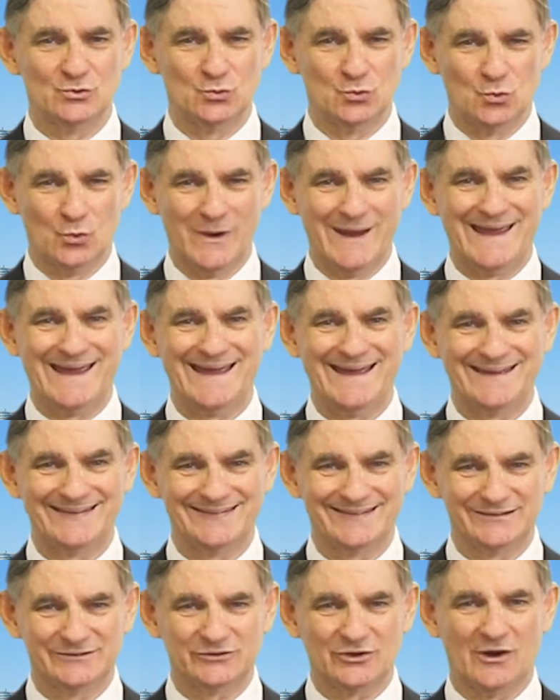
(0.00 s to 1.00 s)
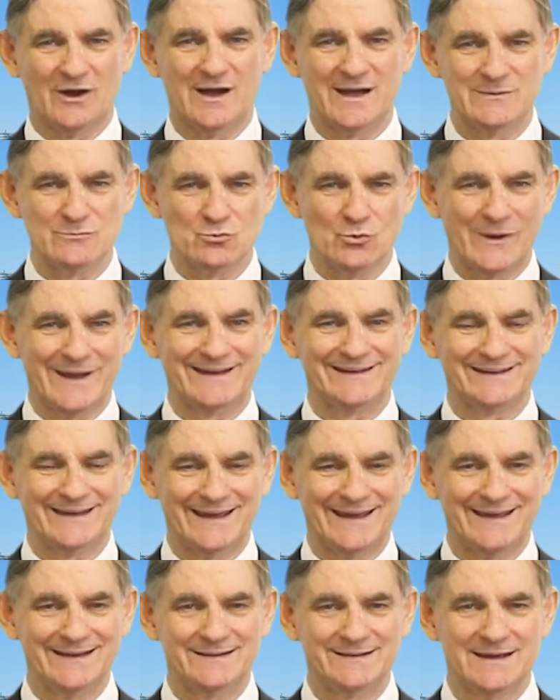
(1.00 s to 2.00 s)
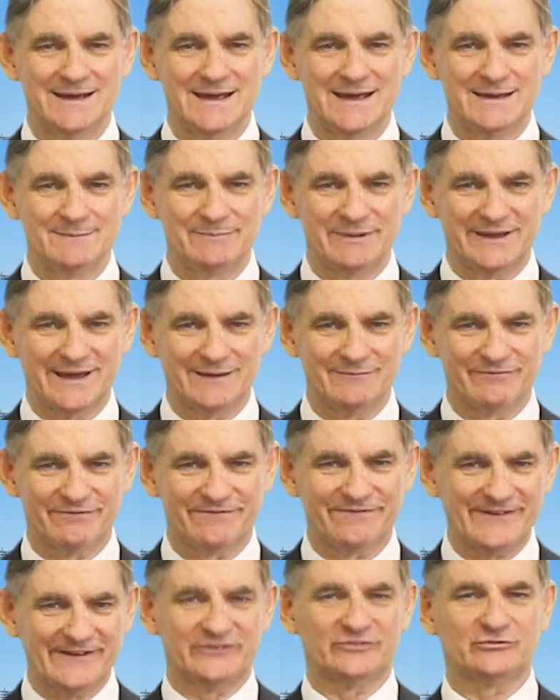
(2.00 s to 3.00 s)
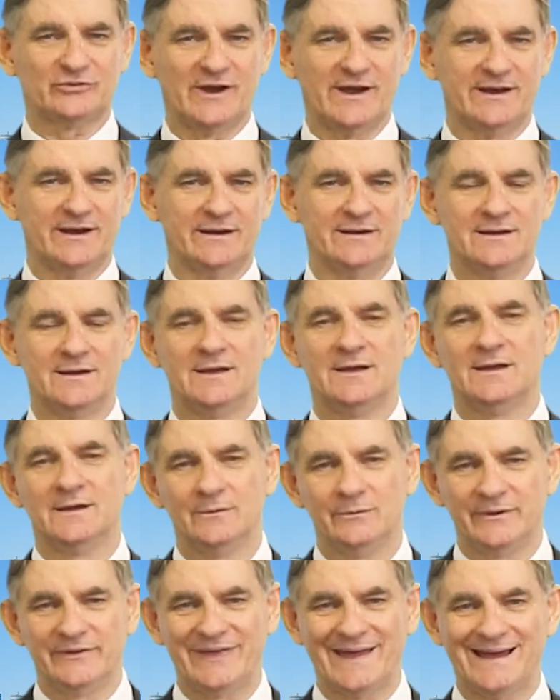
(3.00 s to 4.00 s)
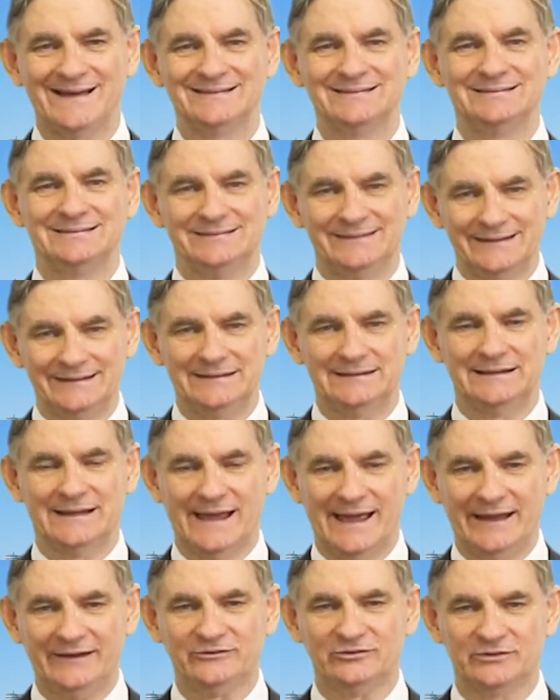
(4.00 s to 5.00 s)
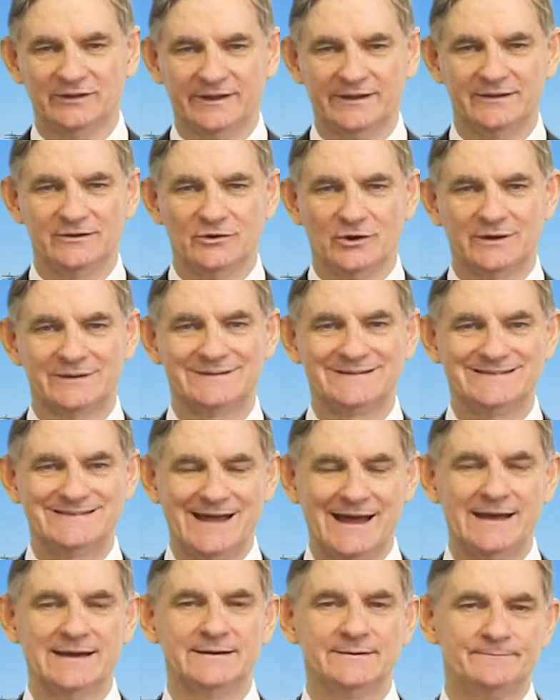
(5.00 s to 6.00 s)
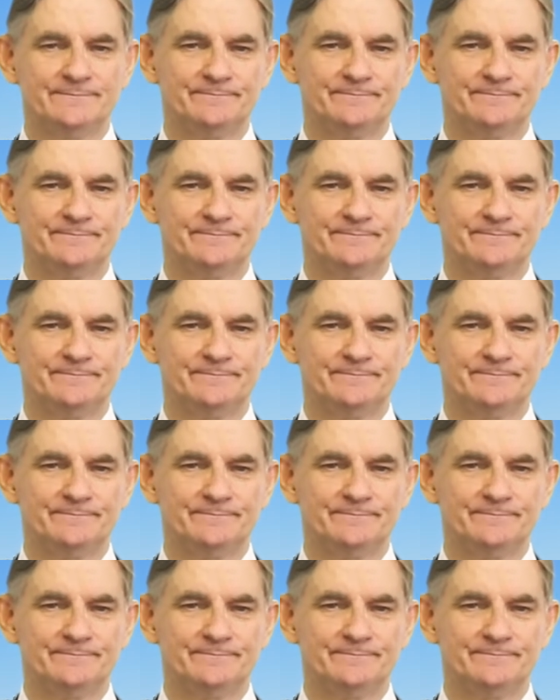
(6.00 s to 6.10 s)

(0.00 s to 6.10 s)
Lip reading: where the time went and become frustrated with how little actually got done.